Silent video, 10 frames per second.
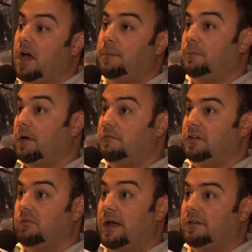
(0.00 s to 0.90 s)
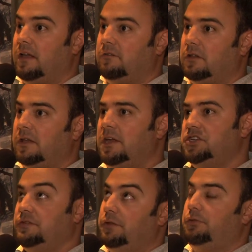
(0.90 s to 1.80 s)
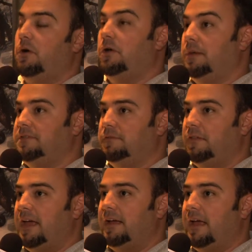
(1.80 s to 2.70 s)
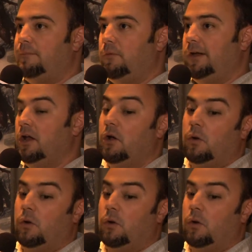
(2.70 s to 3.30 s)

up above the ground level. So you have to throw it up to the flag cap point.